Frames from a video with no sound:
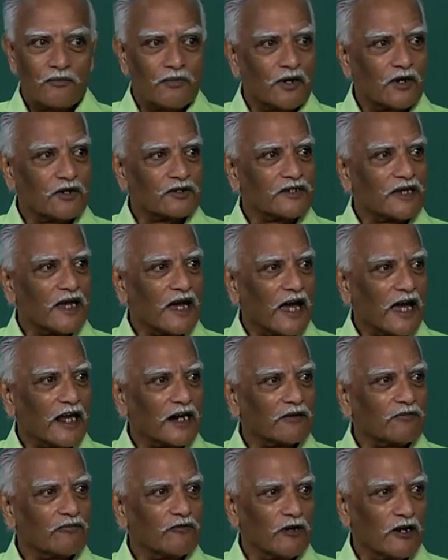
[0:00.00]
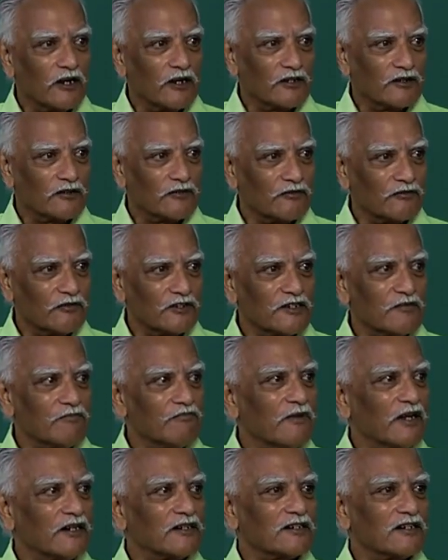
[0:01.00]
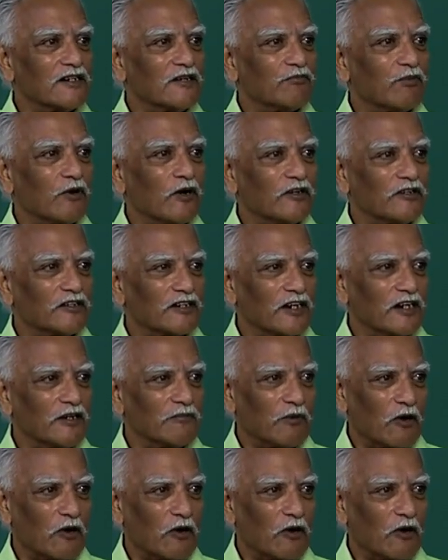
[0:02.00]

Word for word: Because the Arab world was immensely politically